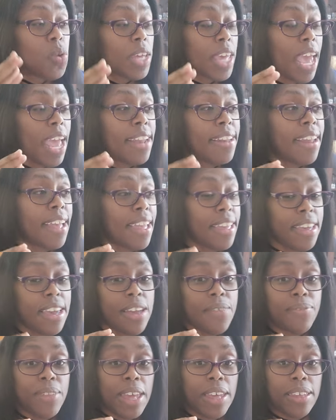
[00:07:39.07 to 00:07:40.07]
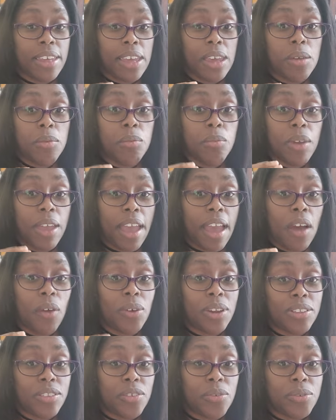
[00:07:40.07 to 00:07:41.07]
cannot have that game
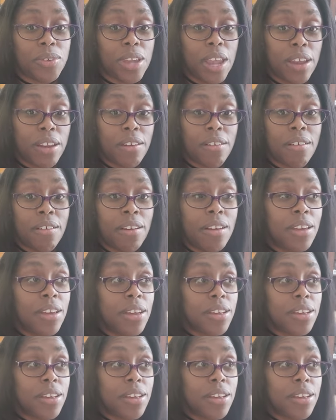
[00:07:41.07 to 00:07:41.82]
without its creator.